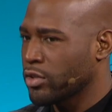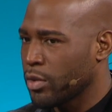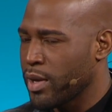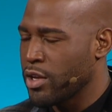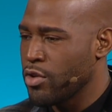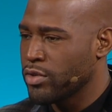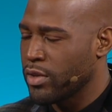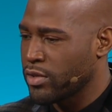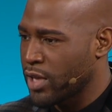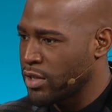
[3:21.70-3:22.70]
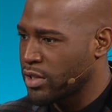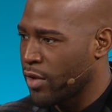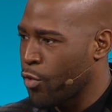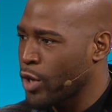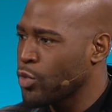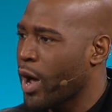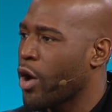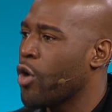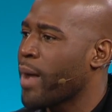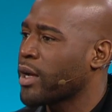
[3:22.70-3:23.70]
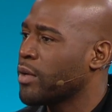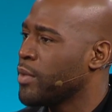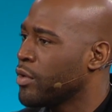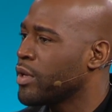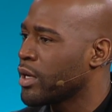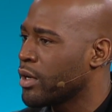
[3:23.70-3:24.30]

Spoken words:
be used in the sense of what do I owe my community?